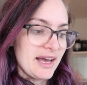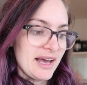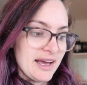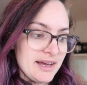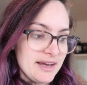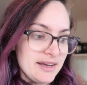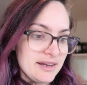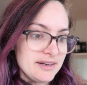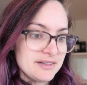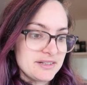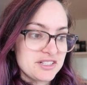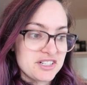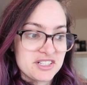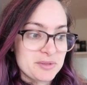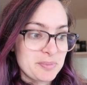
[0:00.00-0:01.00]
And
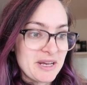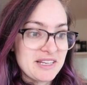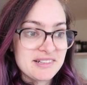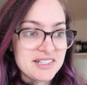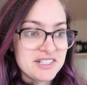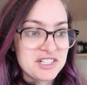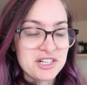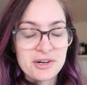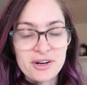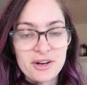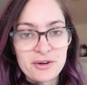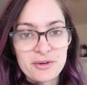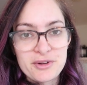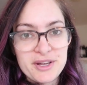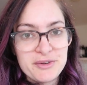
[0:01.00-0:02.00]
just basically share a
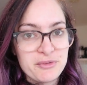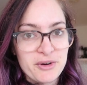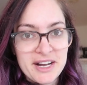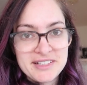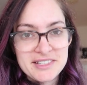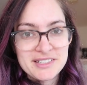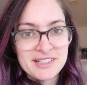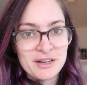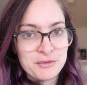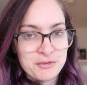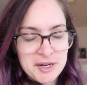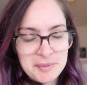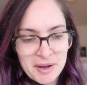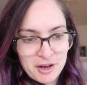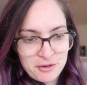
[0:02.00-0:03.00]
lot of advice and
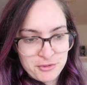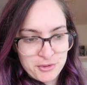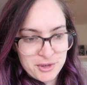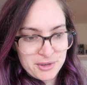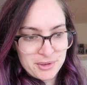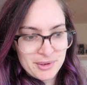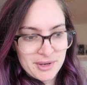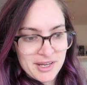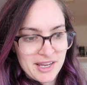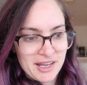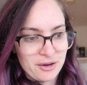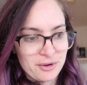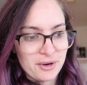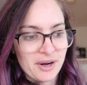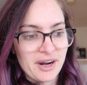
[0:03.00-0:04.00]
feedback for you,
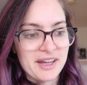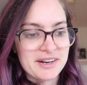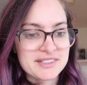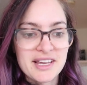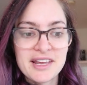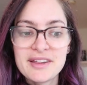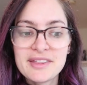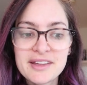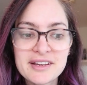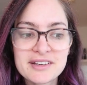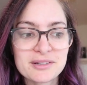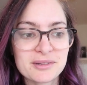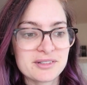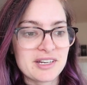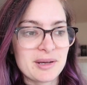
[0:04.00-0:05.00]
and you're not allowed to say anything
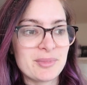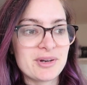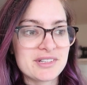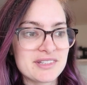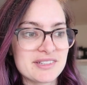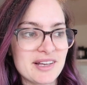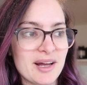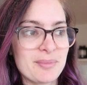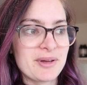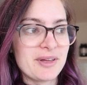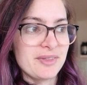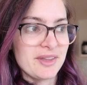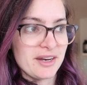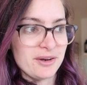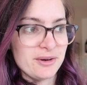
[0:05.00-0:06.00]
until the 10 minutes is up,
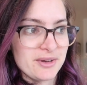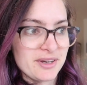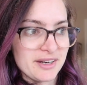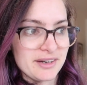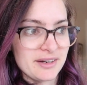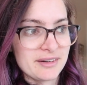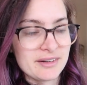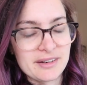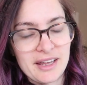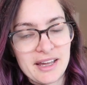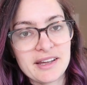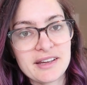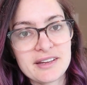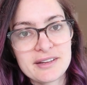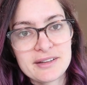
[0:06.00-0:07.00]
and then you can
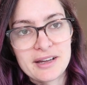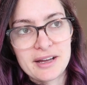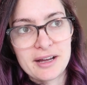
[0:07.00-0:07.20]
like